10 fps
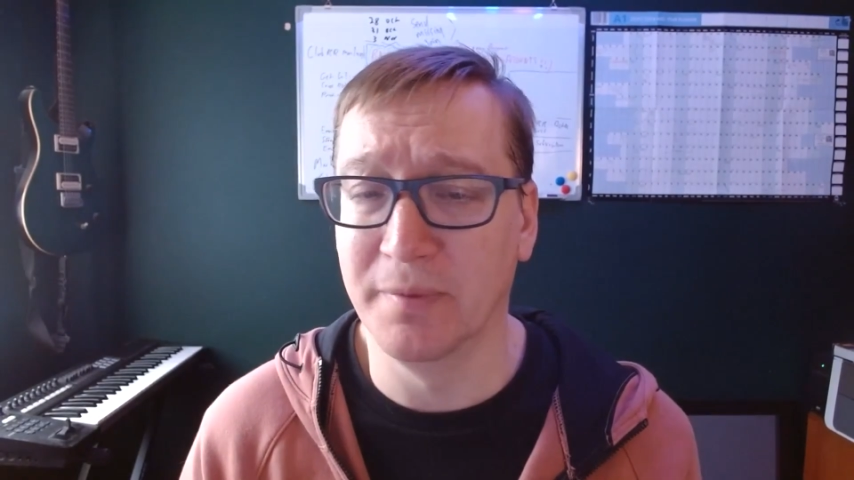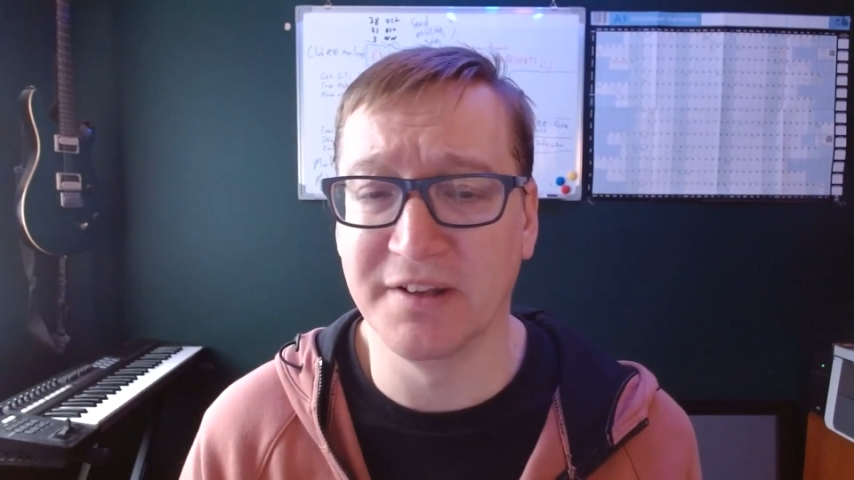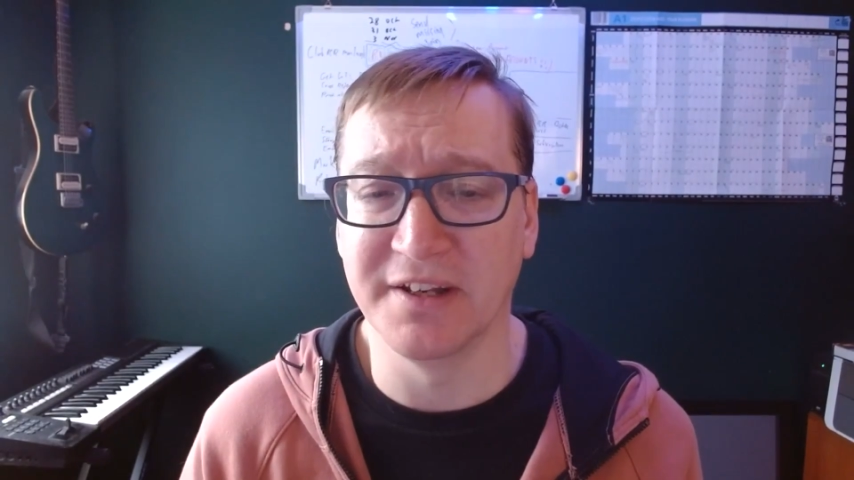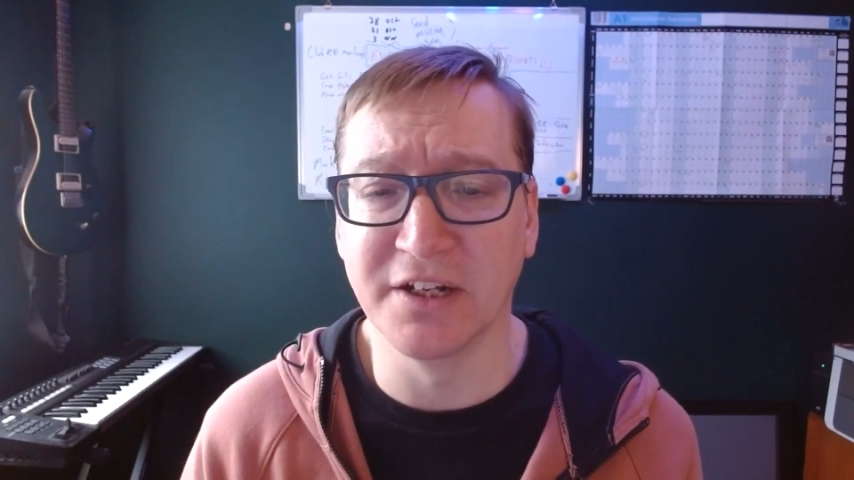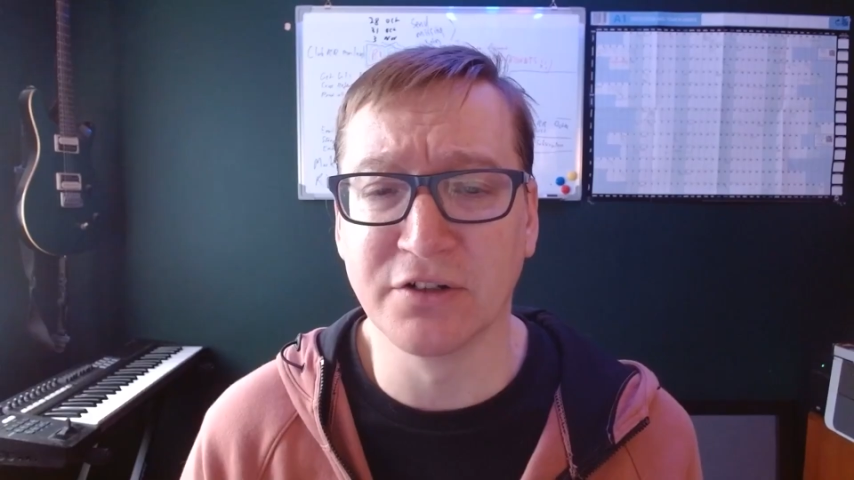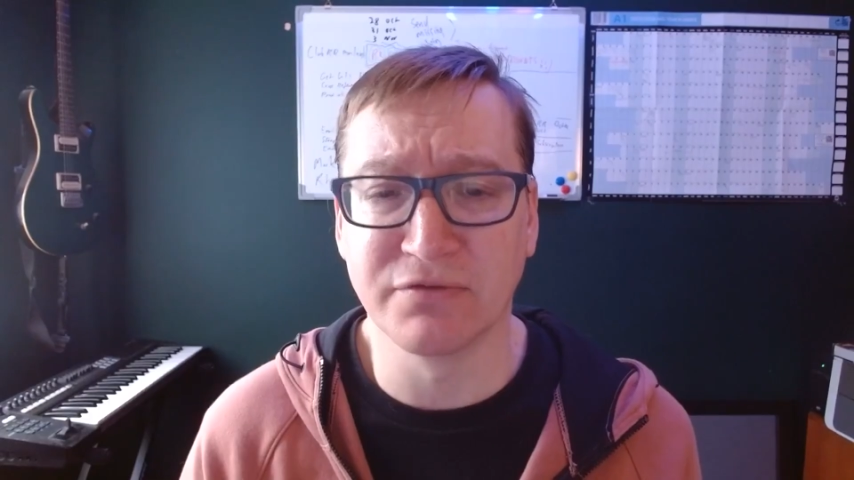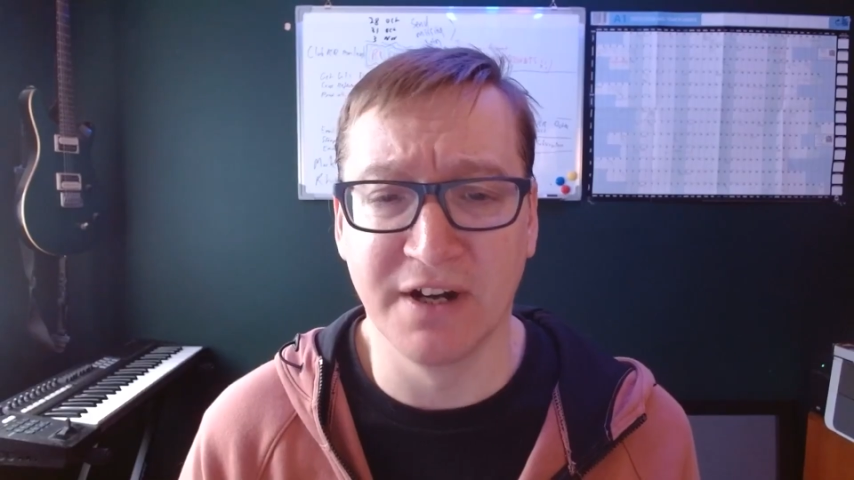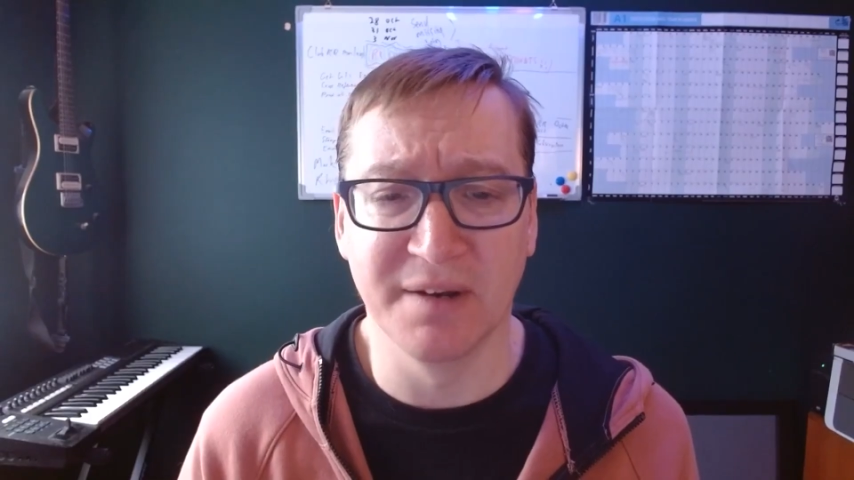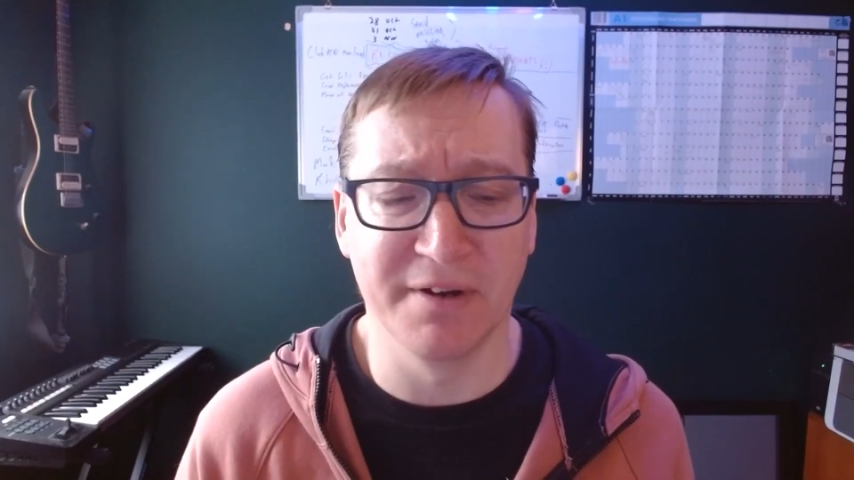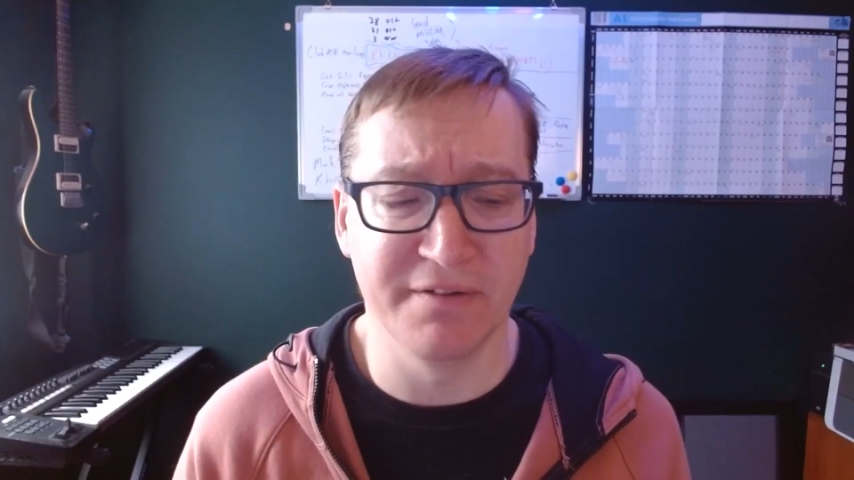but it's
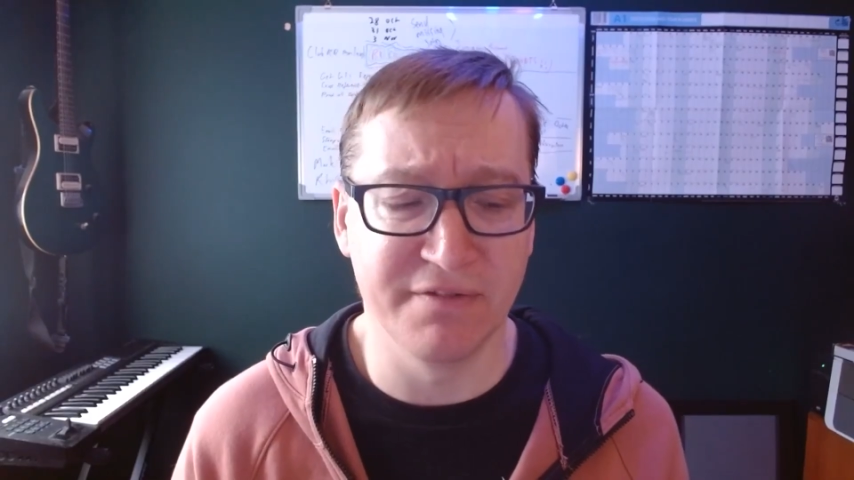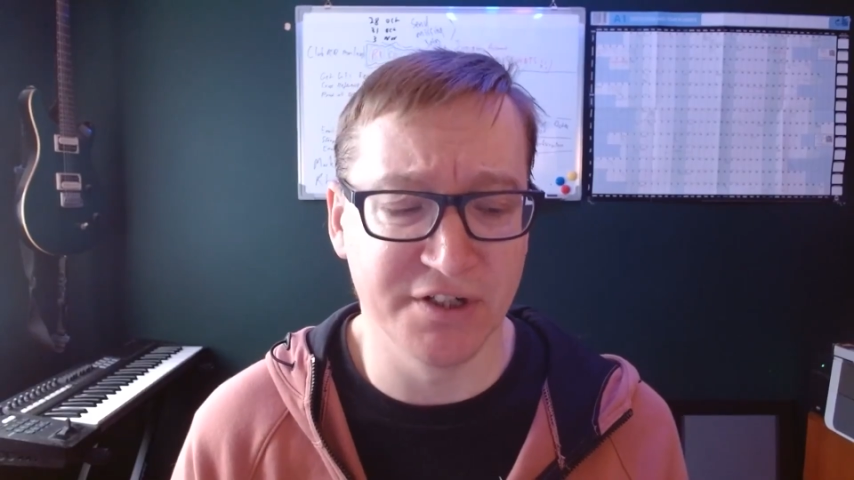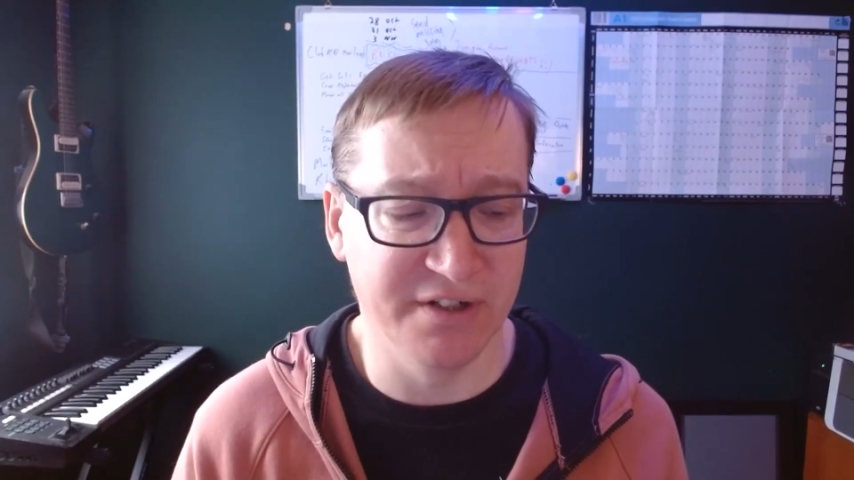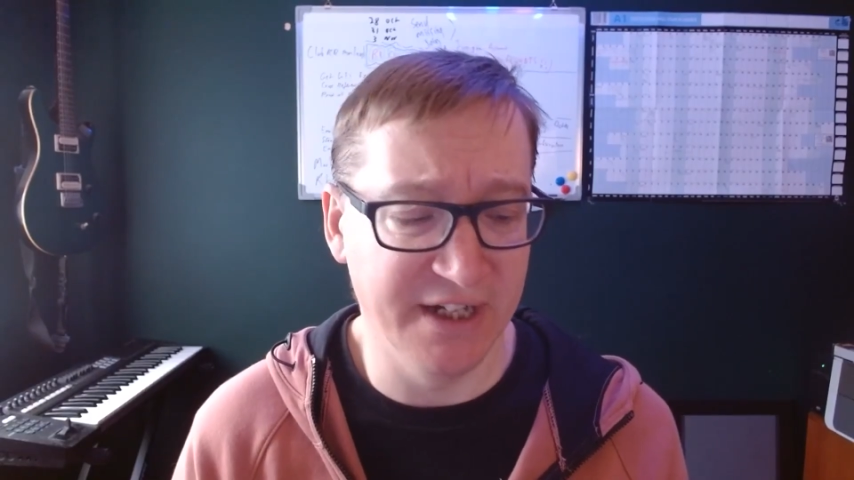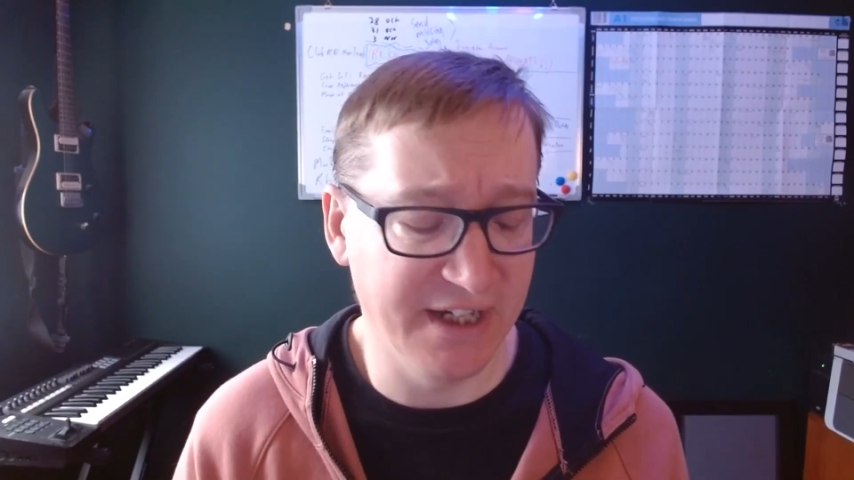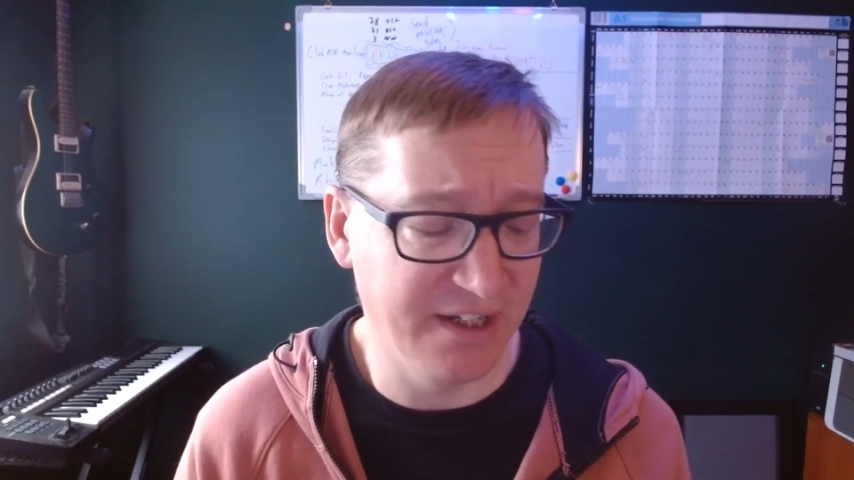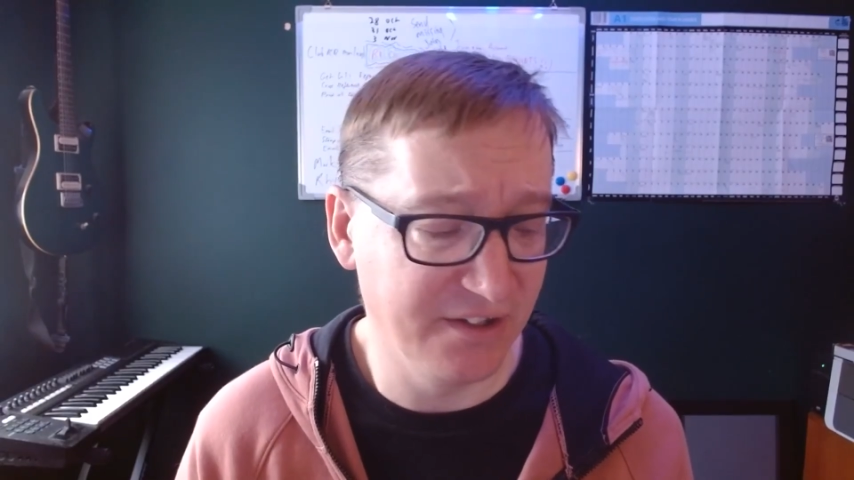incredibly frustrating.